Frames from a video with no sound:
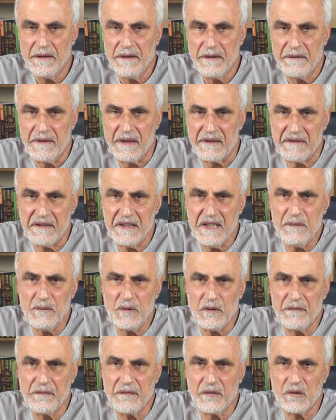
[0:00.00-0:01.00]
The theme
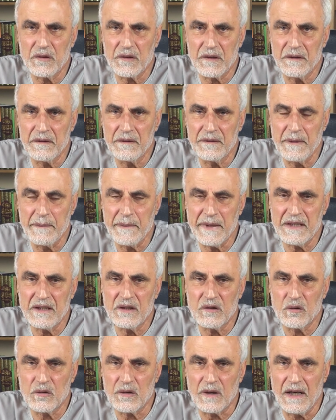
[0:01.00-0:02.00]
of the Mecca
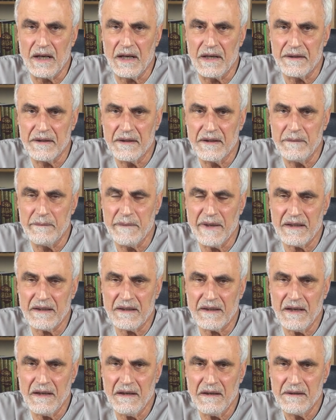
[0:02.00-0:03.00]
Quran in
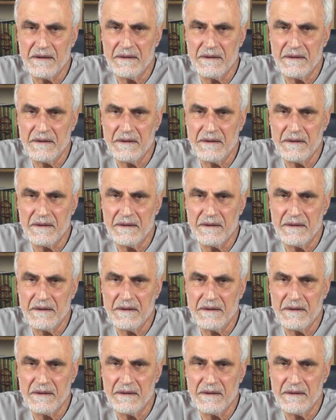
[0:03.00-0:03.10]
Mecca,